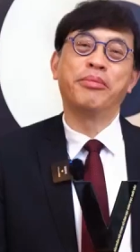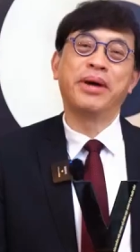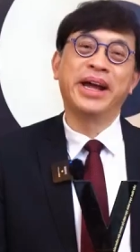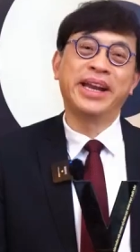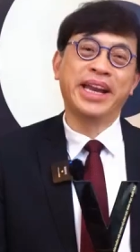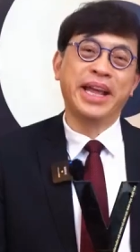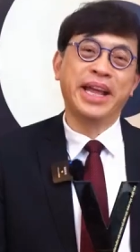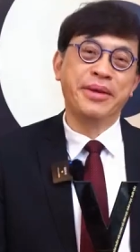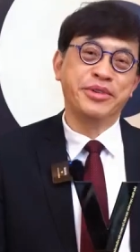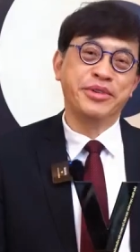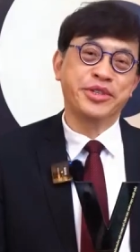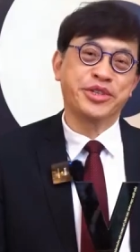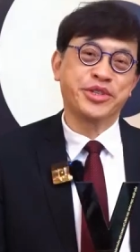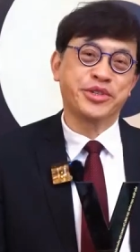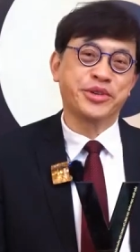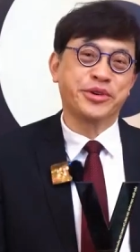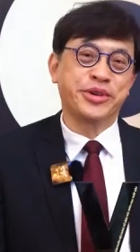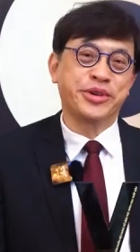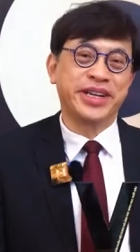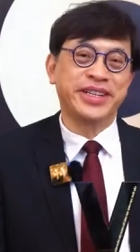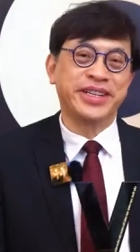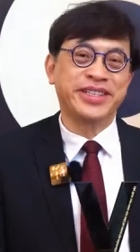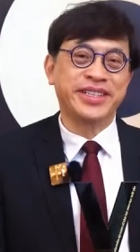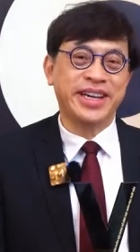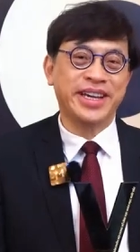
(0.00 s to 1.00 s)
My name is
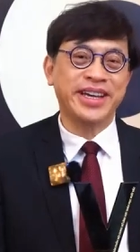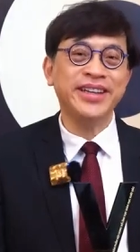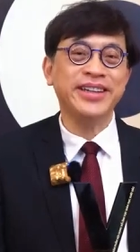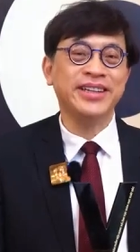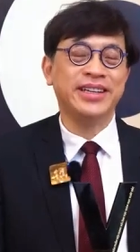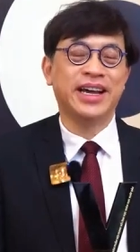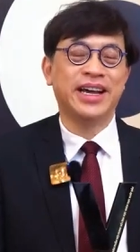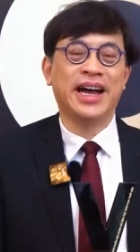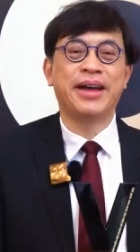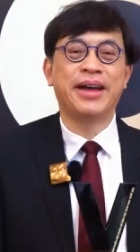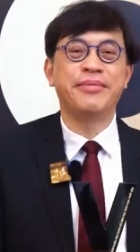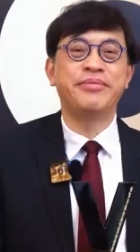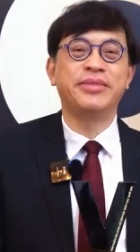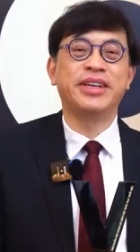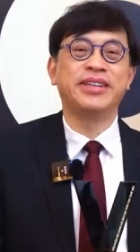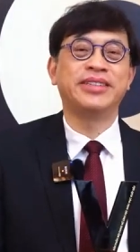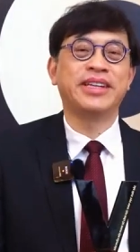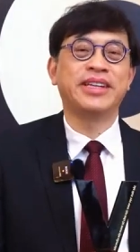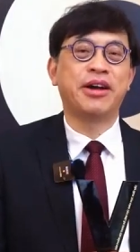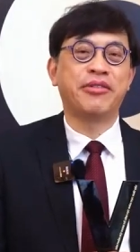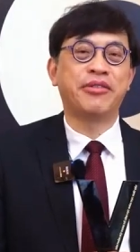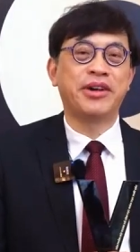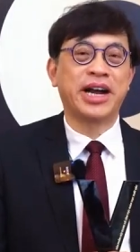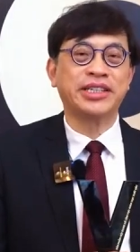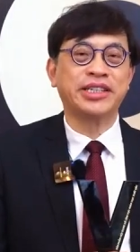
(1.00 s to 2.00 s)
Tony Tian. I'm the
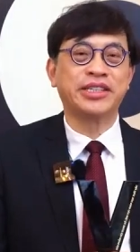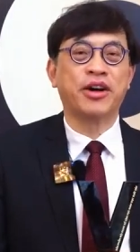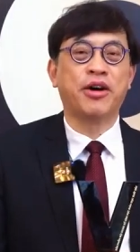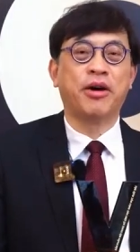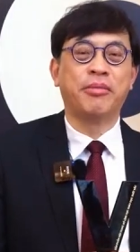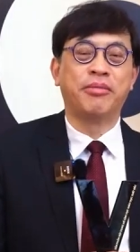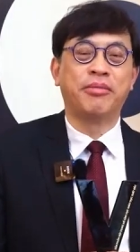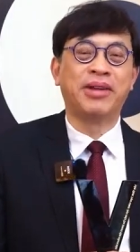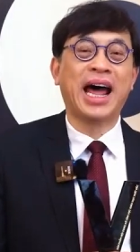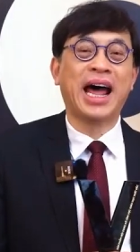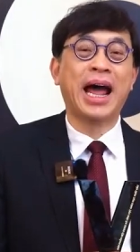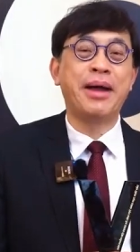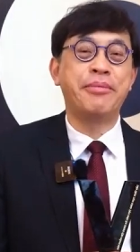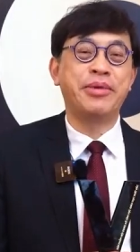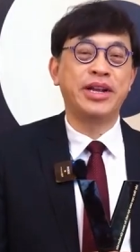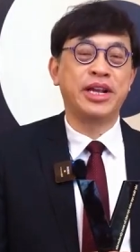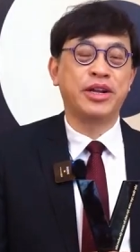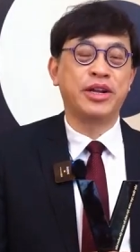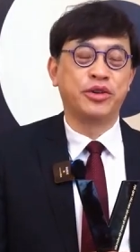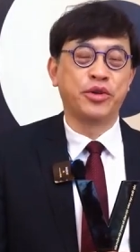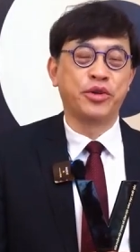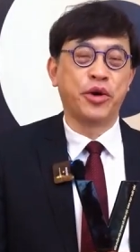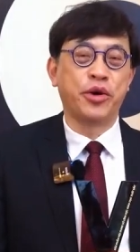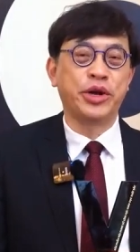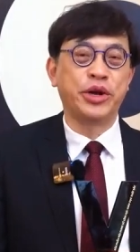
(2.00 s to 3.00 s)
Director of
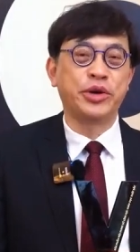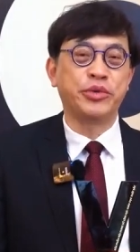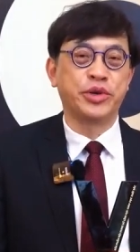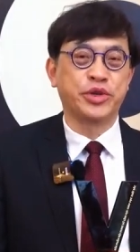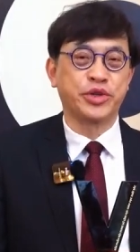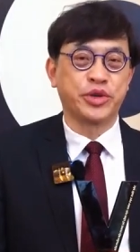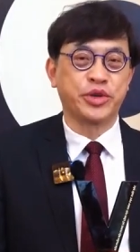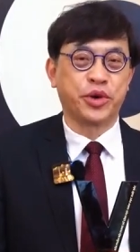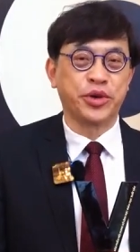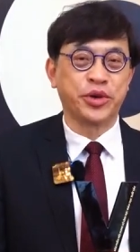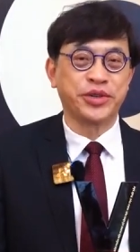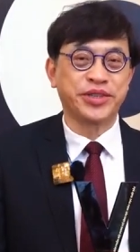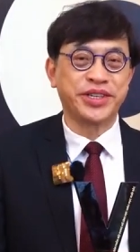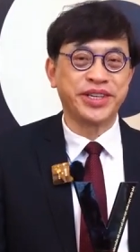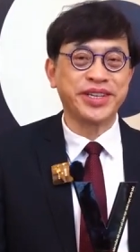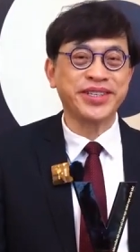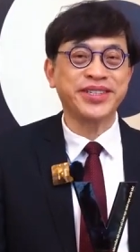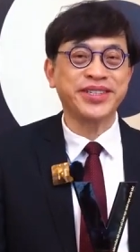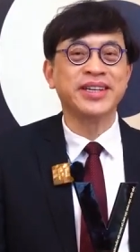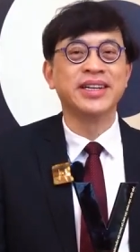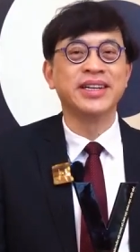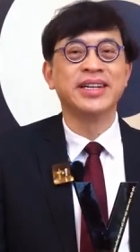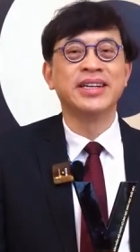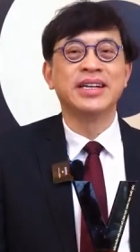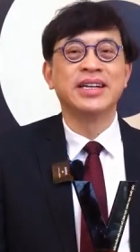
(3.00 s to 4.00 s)
Library and Learning
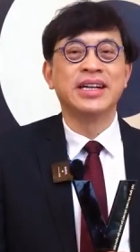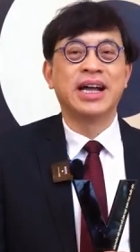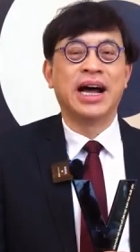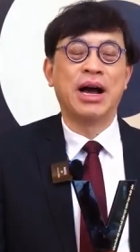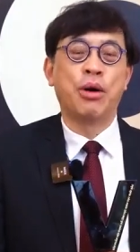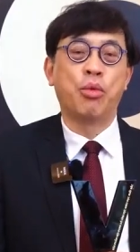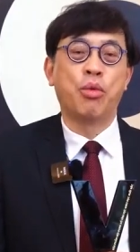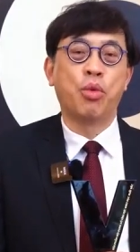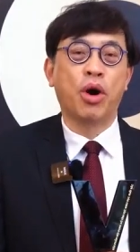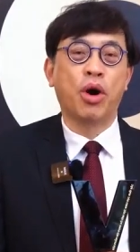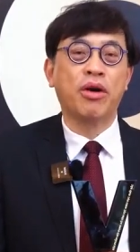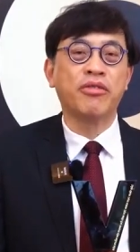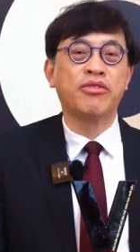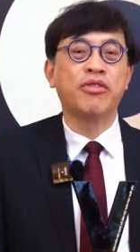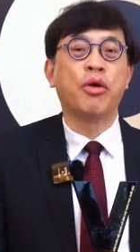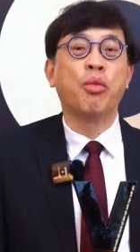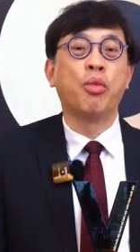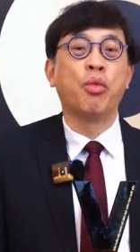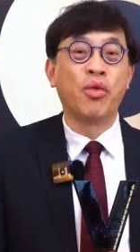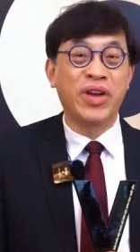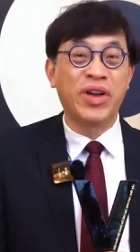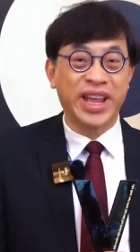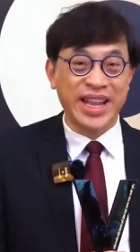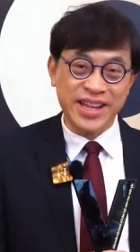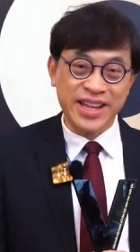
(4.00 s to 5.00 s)
Resources. I work for
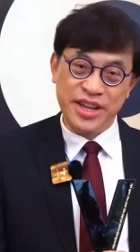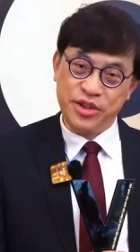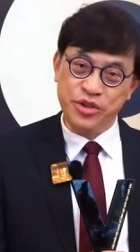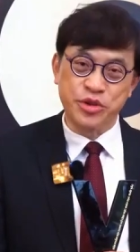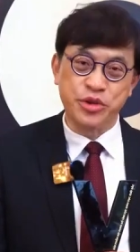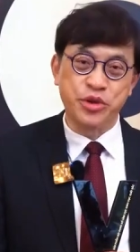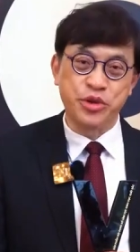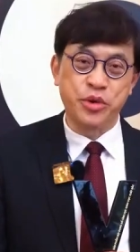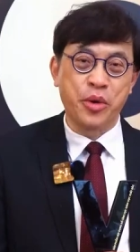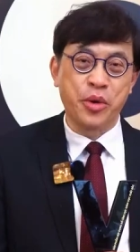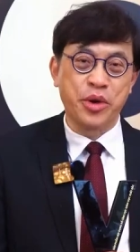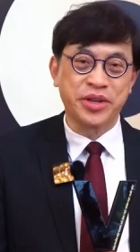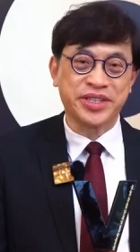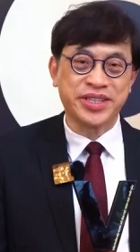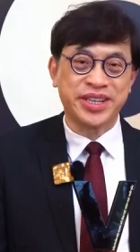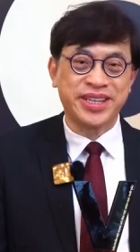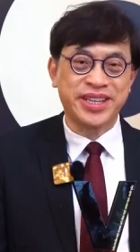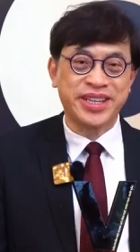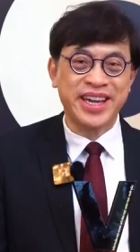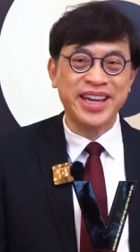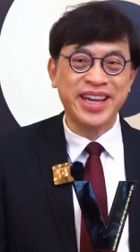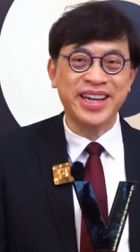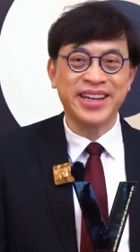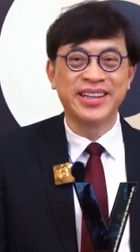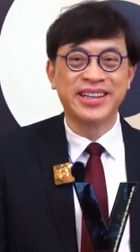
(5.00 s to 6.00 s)
Wien
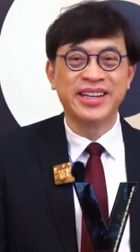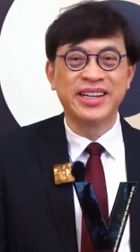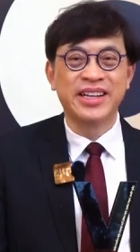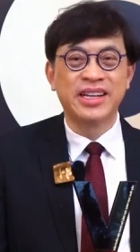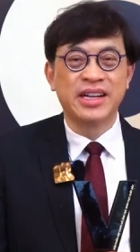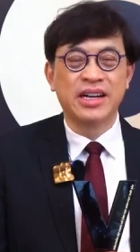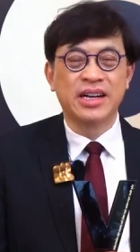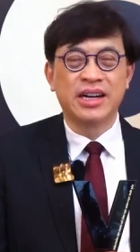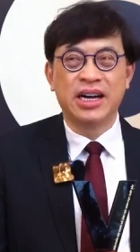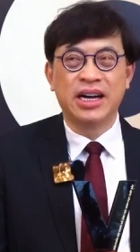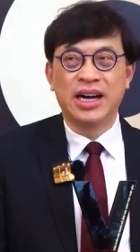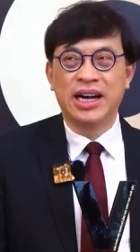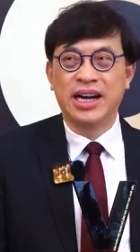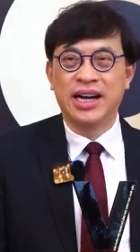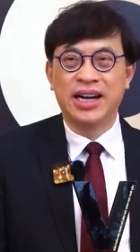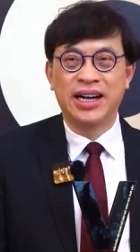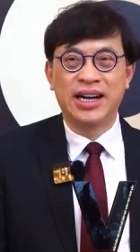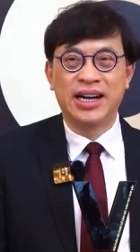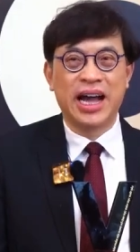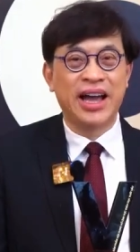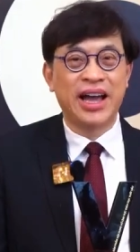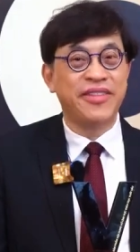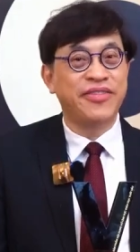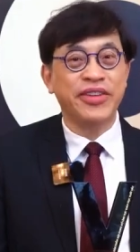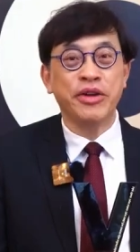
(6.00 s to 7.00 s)
University.
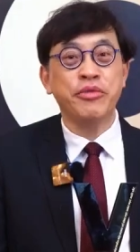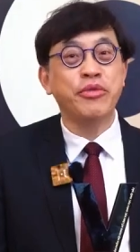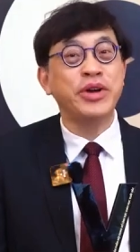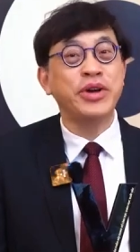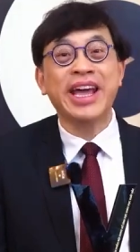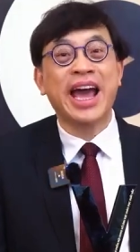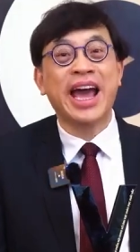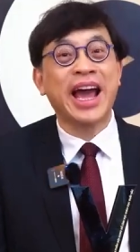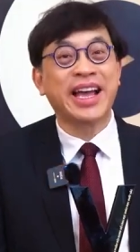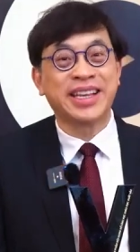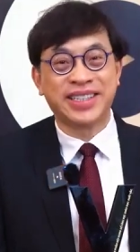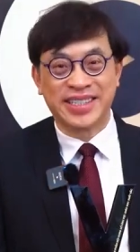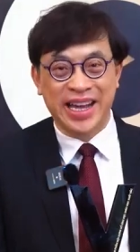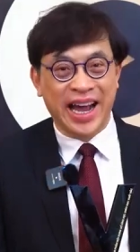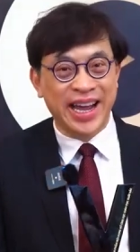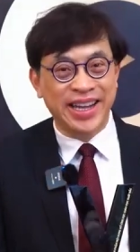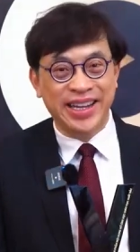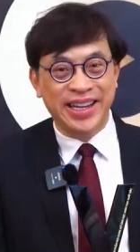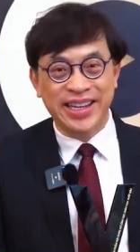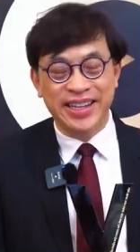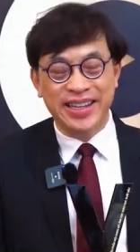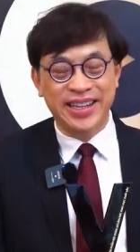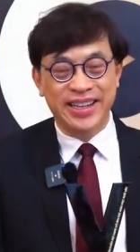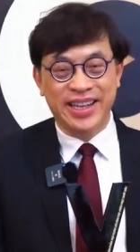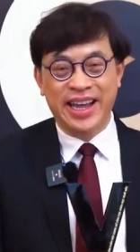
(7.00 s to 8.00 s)
Uh, I feel really
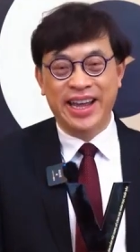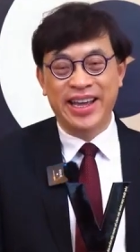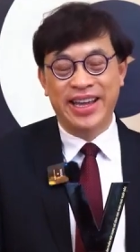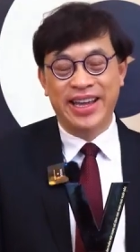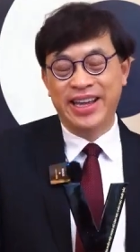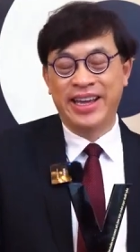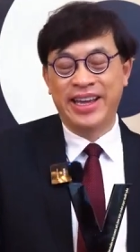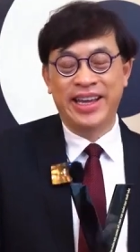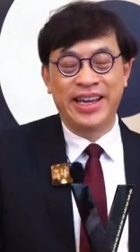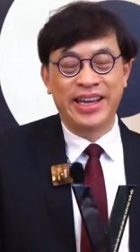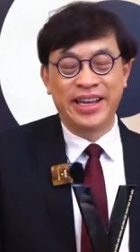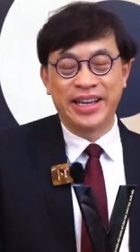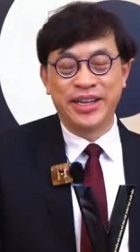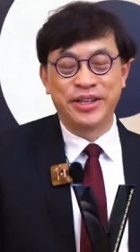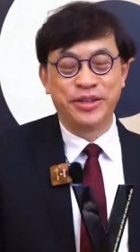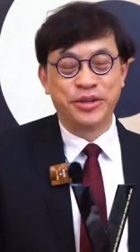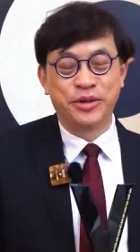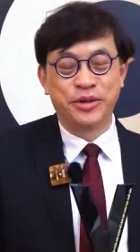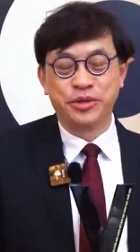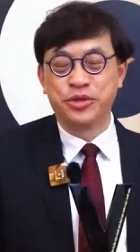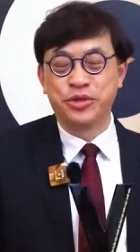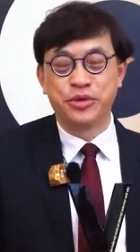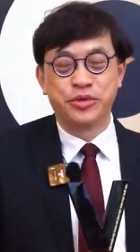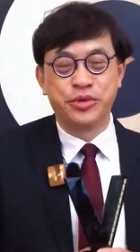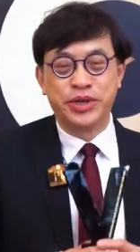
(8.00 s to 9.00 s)
excited like, you
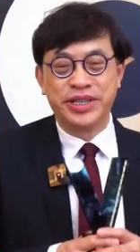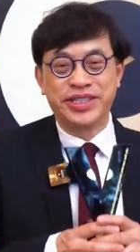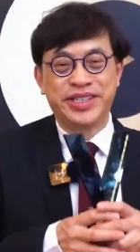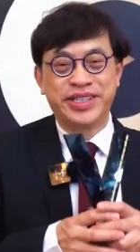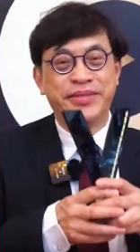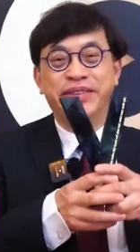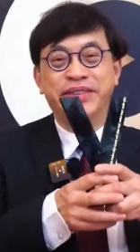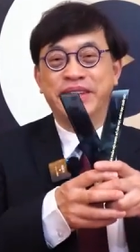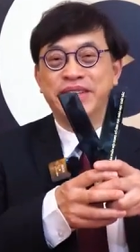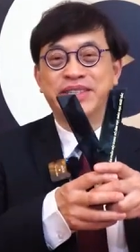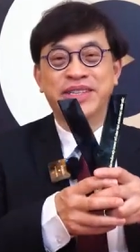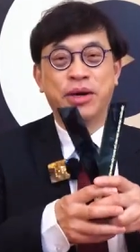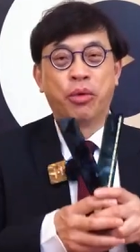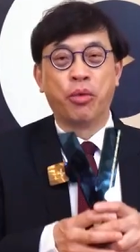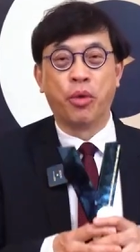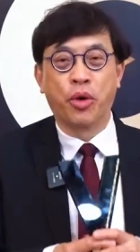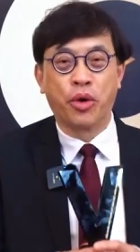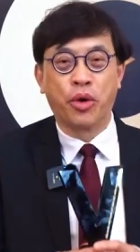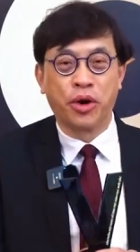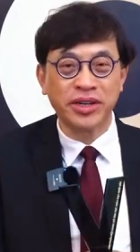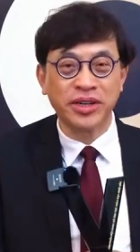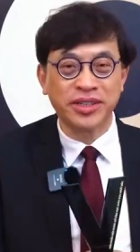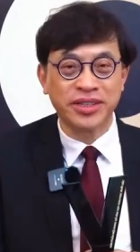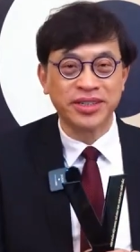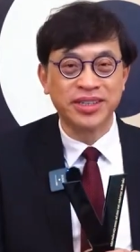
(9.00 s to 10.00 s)
know, to receive this
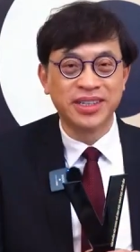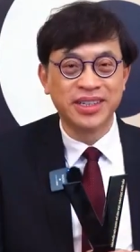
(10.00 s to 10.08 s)
award.